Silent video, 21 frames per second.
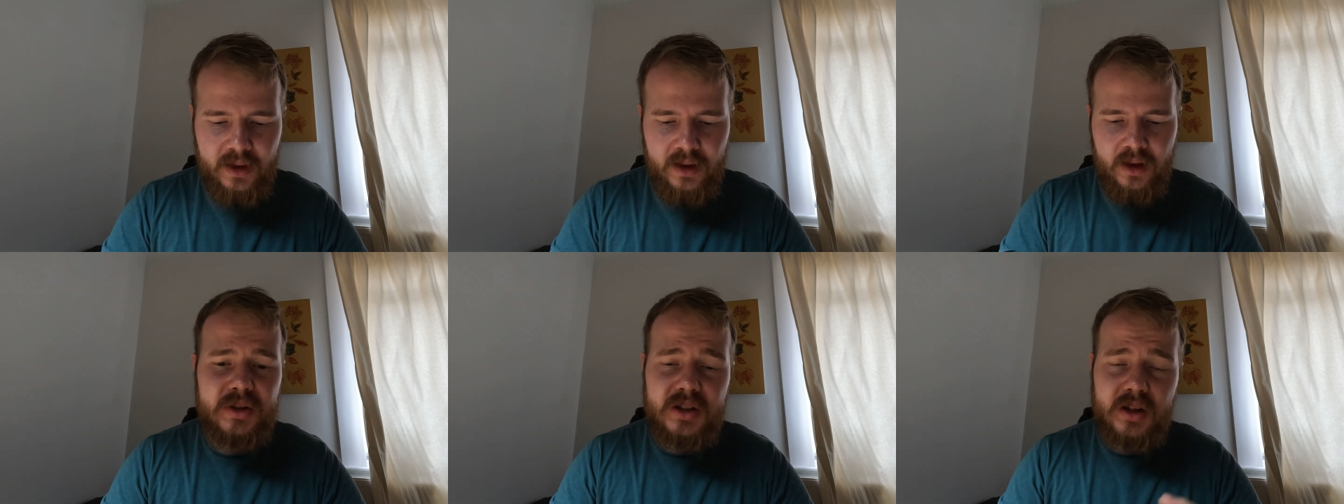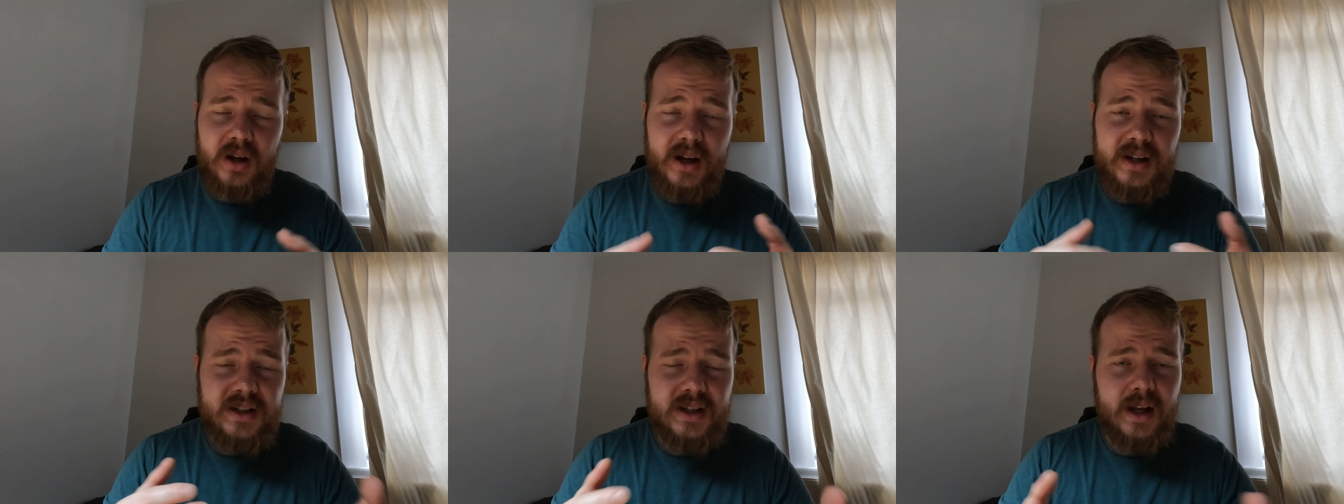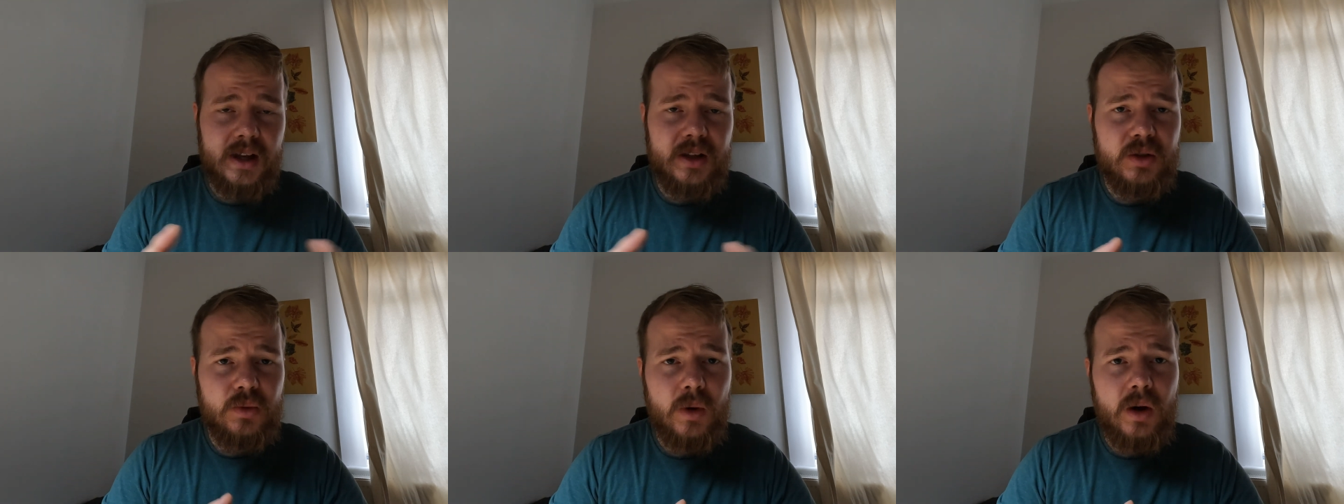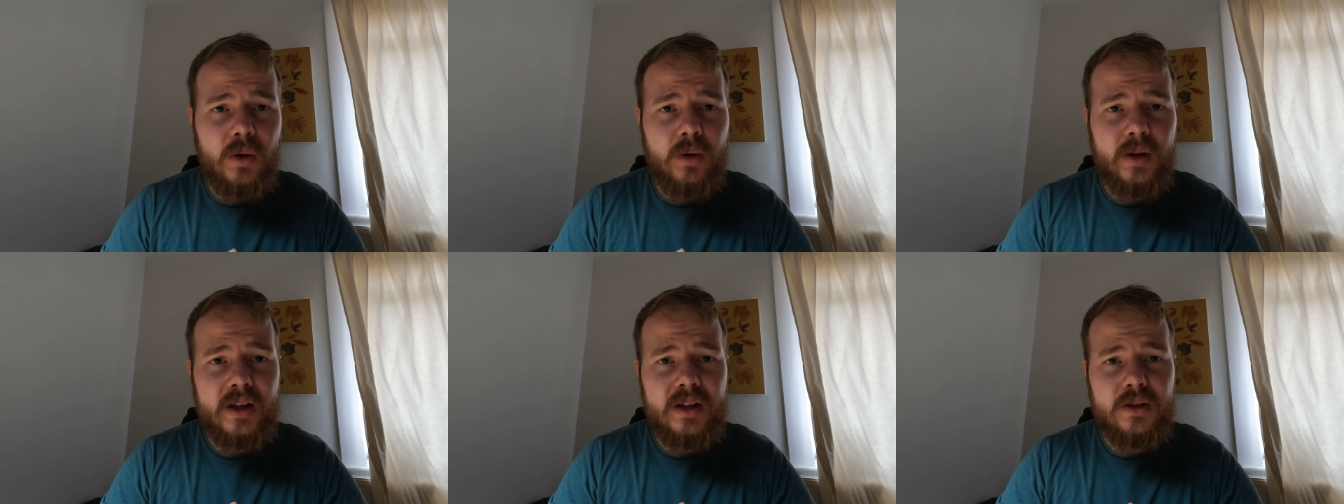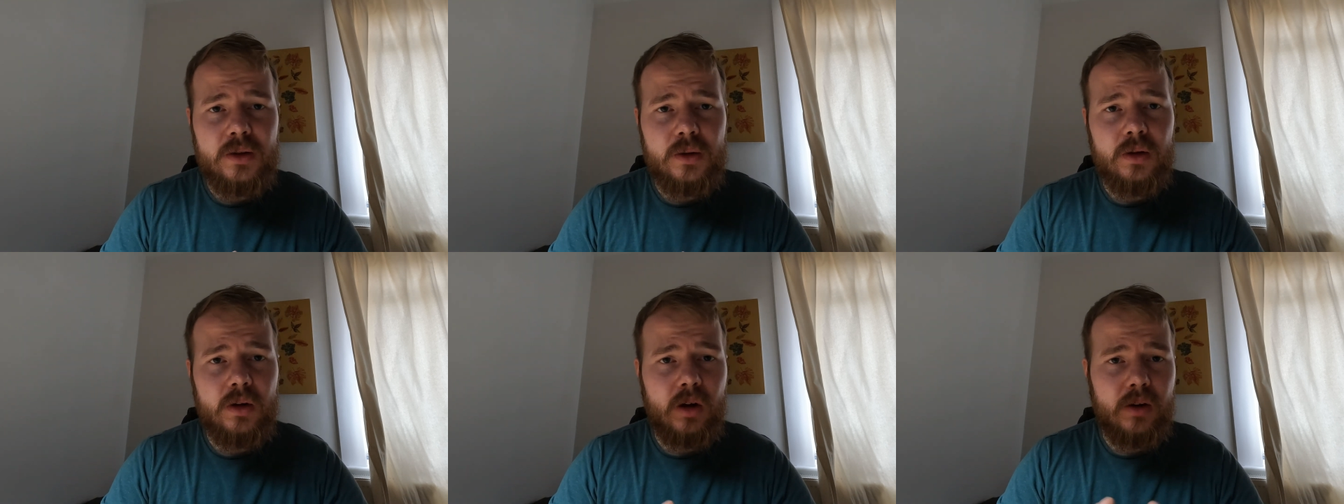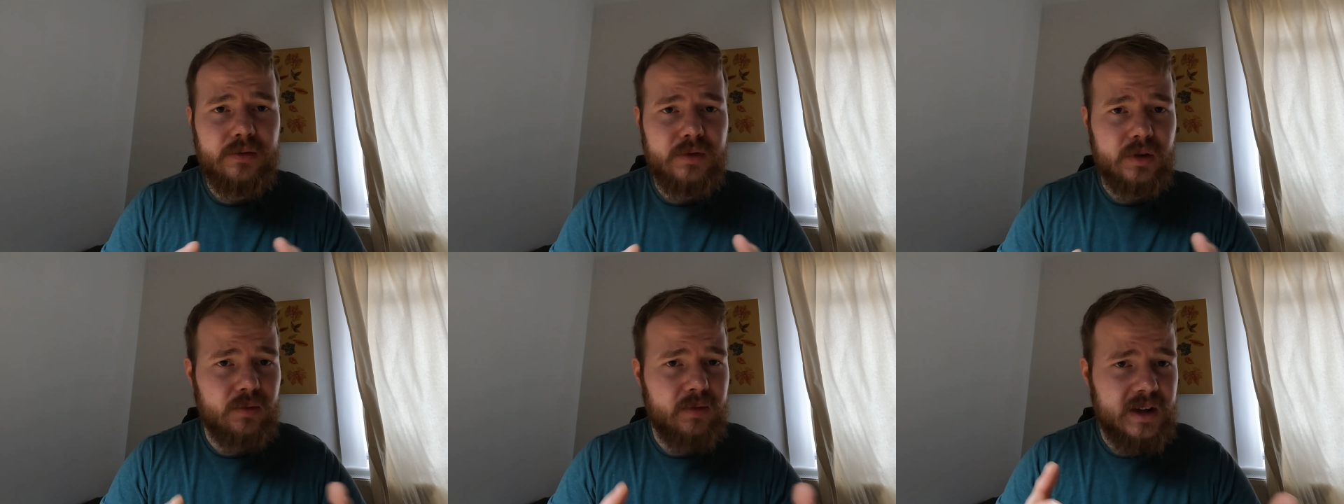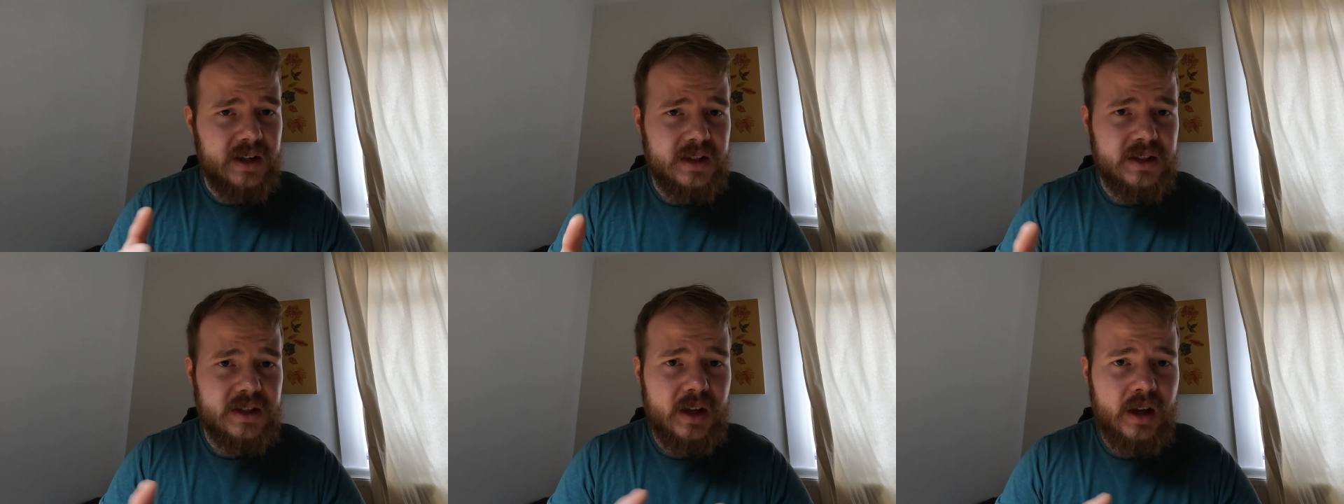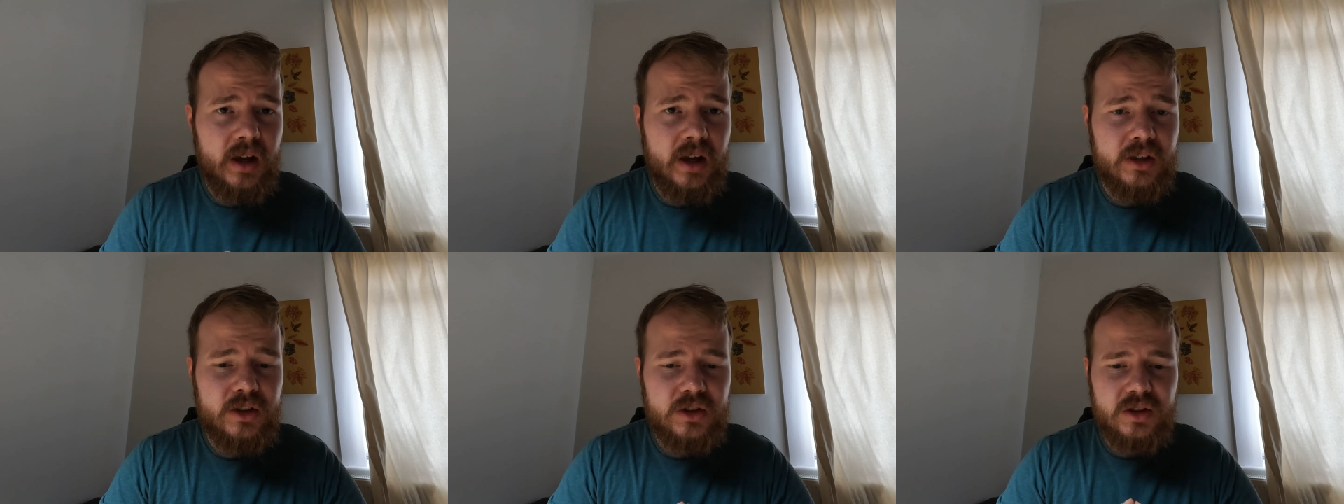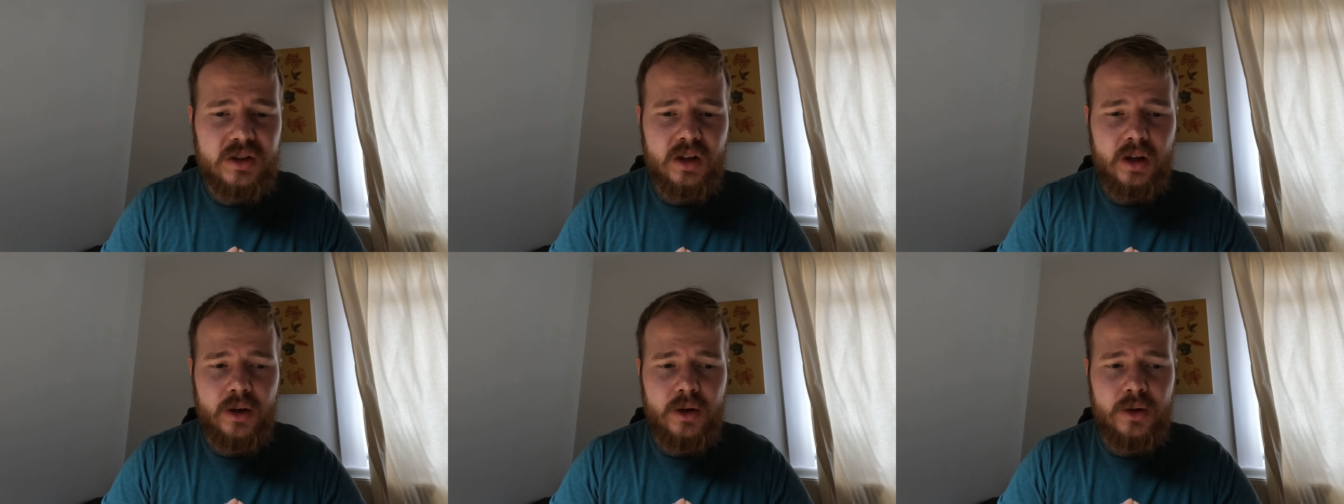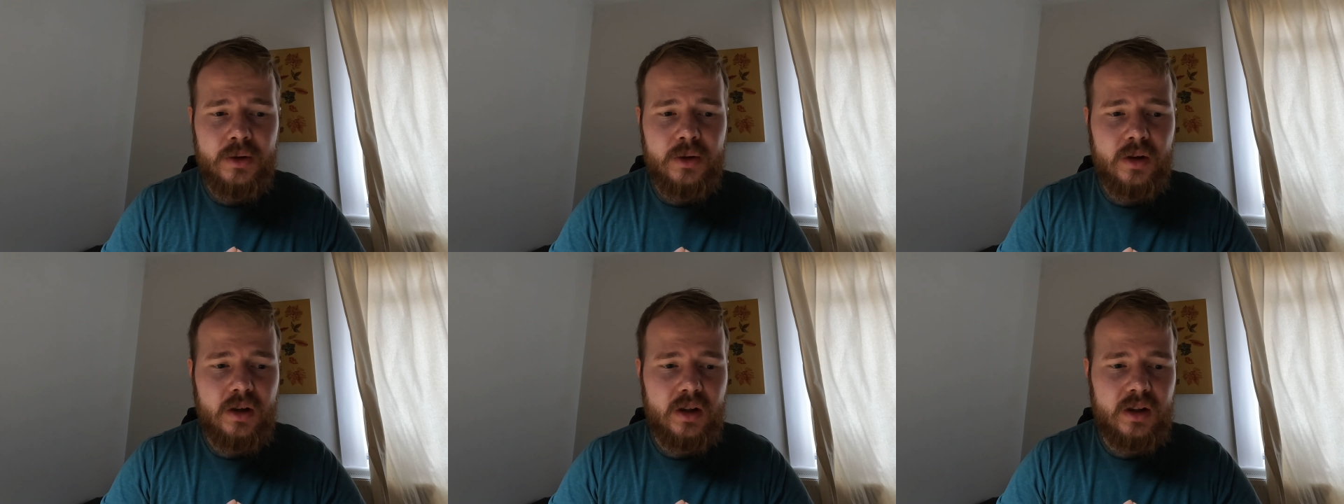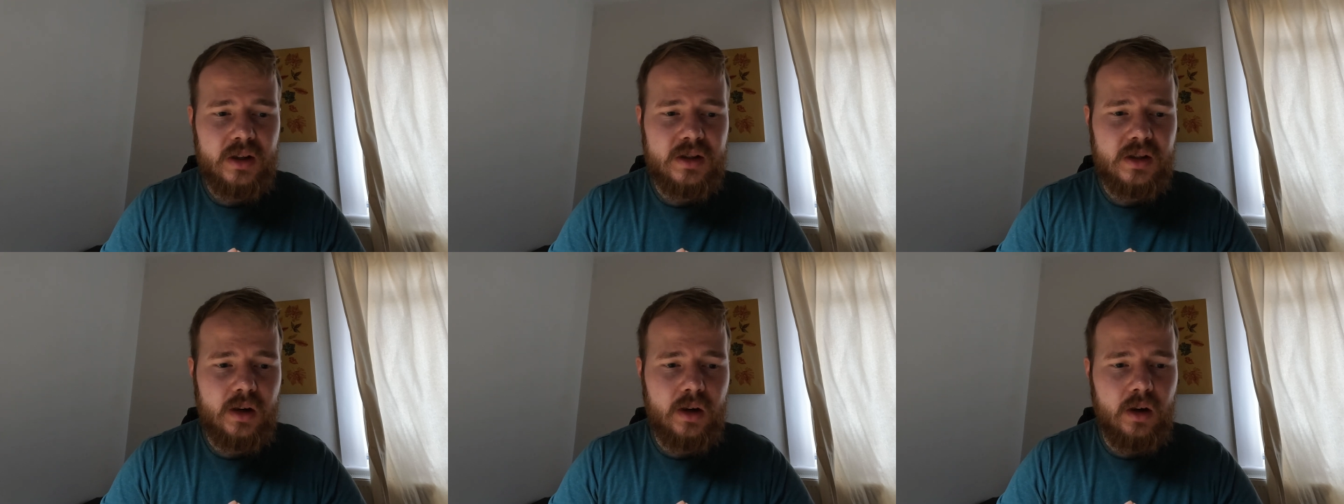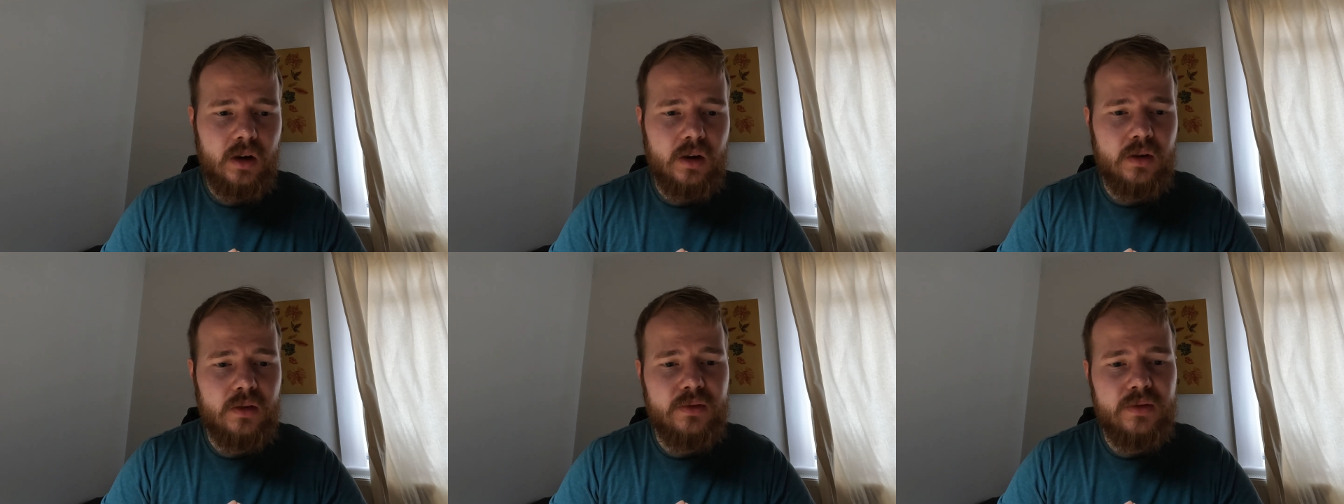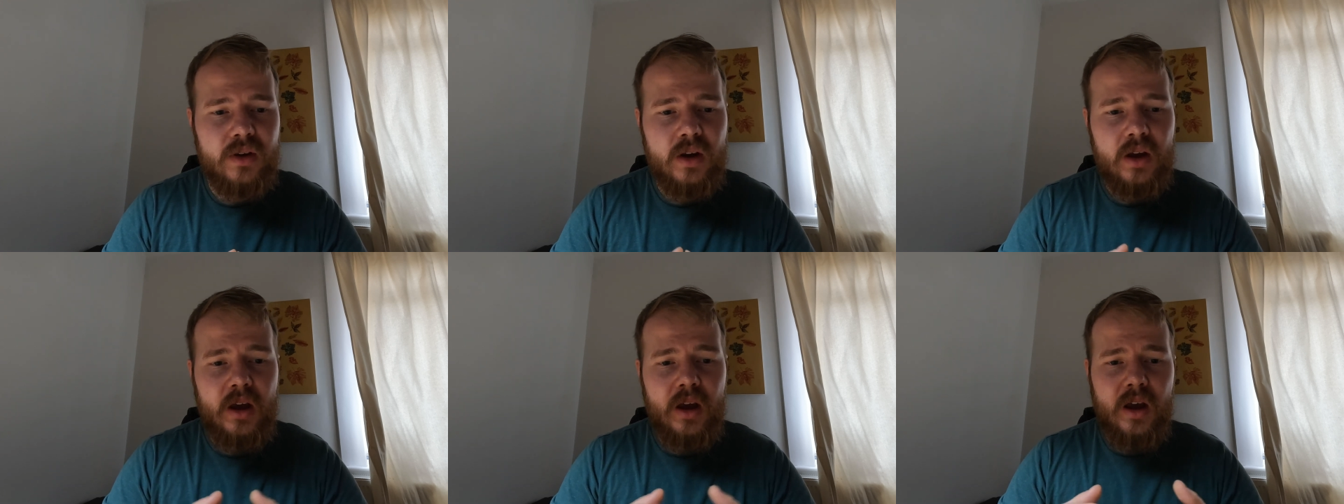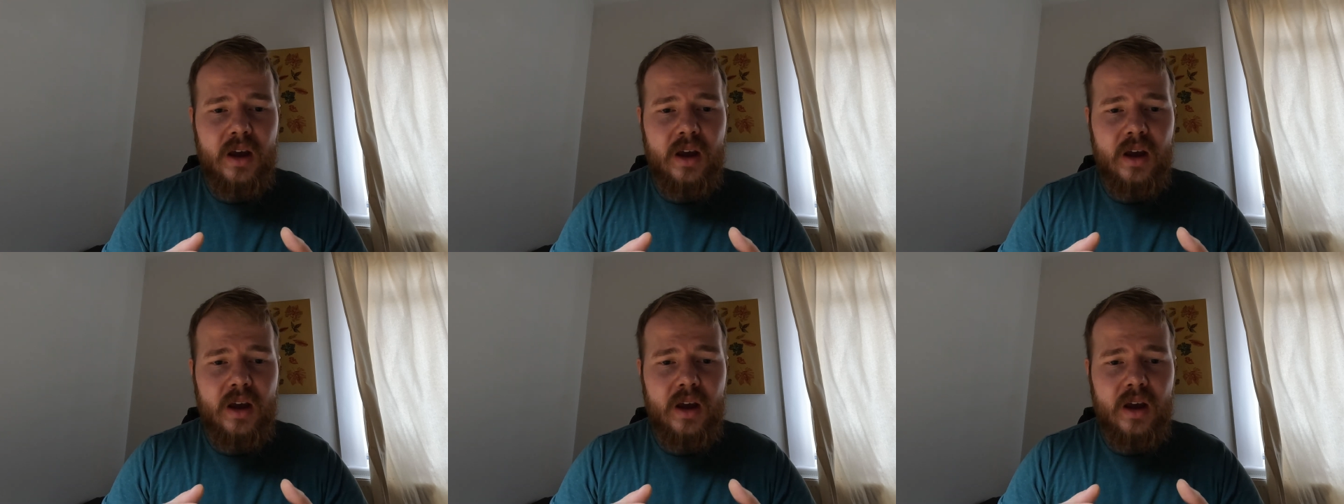Besides that as well, they do a lot for research, so there's a lot of